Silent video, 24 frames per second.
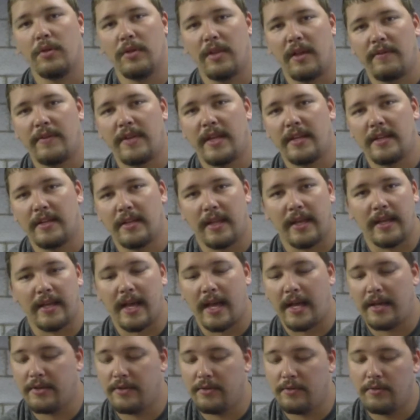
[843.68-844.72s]
left-handed like
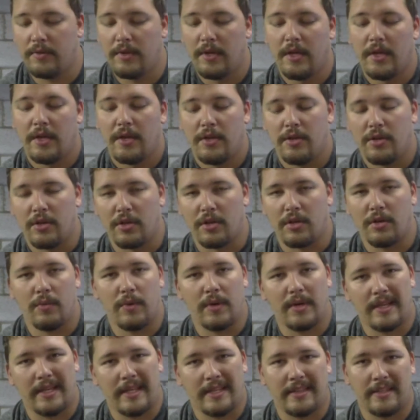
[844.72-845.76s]
I do, you're going to
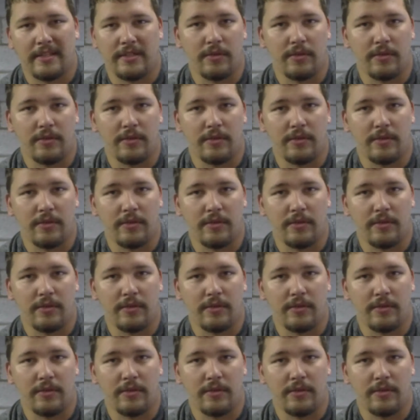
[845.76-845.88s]
want to get the